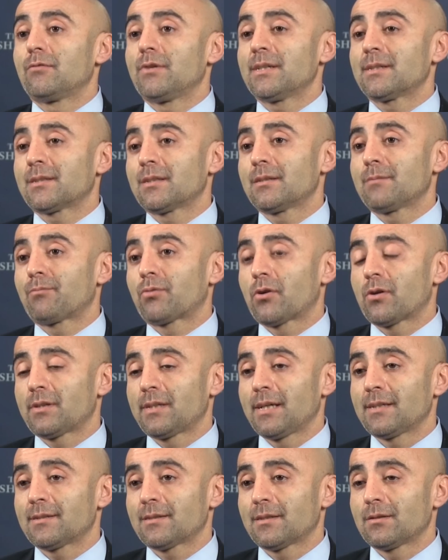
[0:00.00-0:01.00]
recent
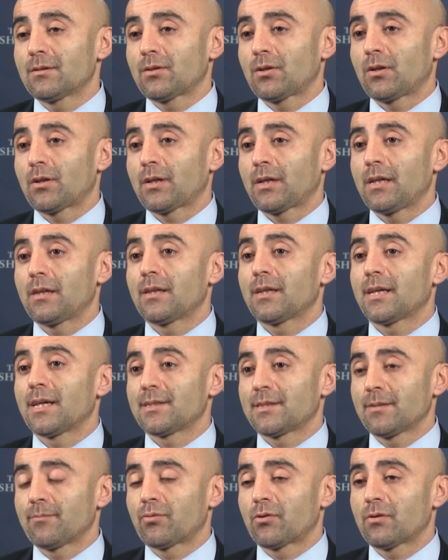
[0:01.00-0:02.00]
protests in Turkey, the
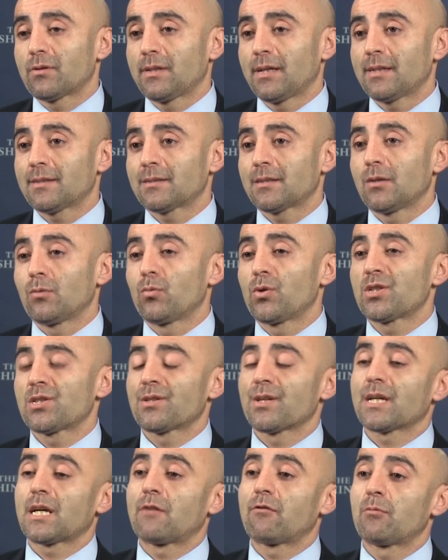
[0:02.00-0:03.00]
Gezi protests, in which
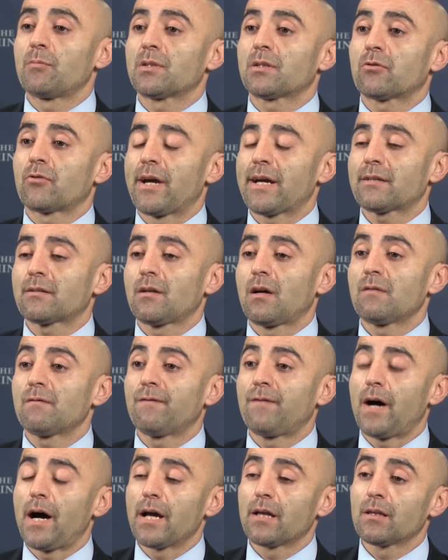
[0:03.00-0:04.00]
the government cracked down
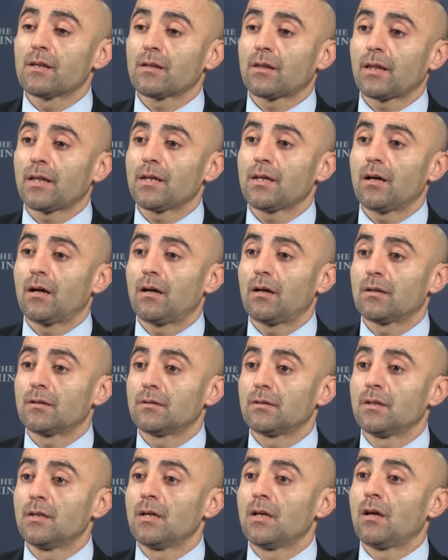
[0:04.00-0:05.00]
violently
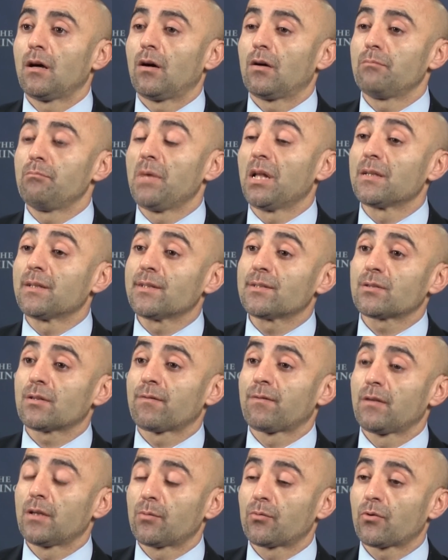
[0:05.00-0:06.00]
on, on millions
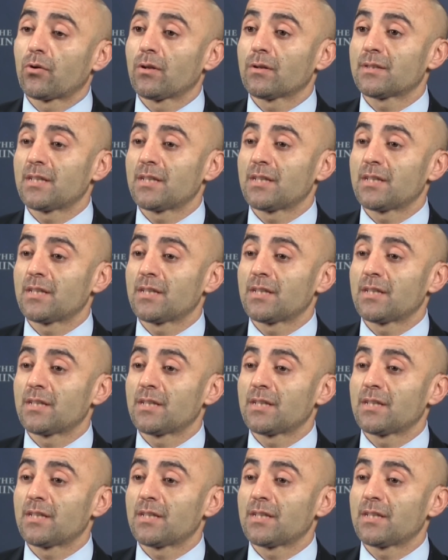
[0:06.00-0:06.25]
of liberal